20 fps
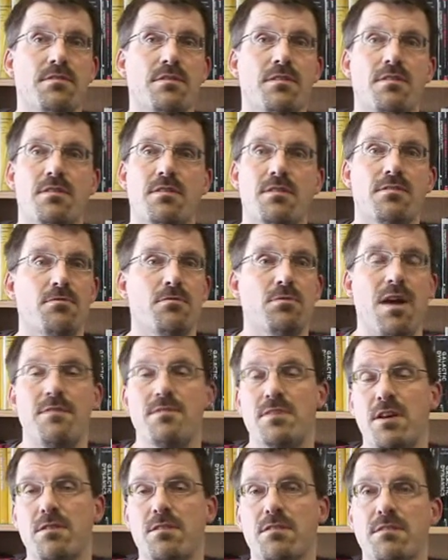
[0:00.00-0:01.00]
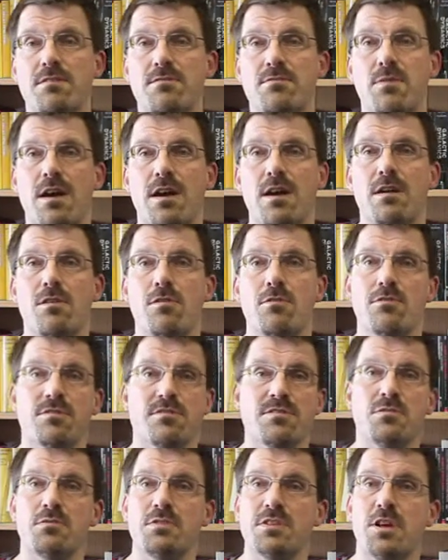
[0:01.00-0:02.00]
through Evernote software or as
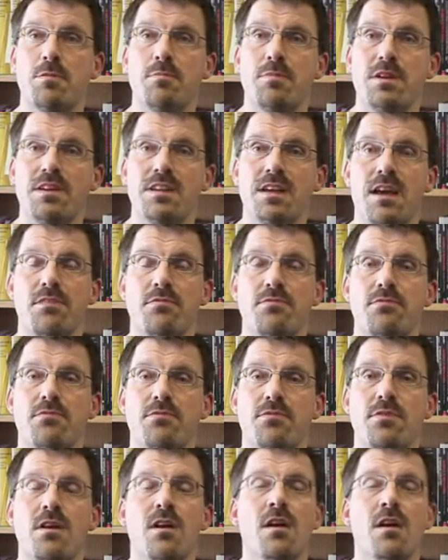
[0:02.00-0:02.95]
an audio PDF.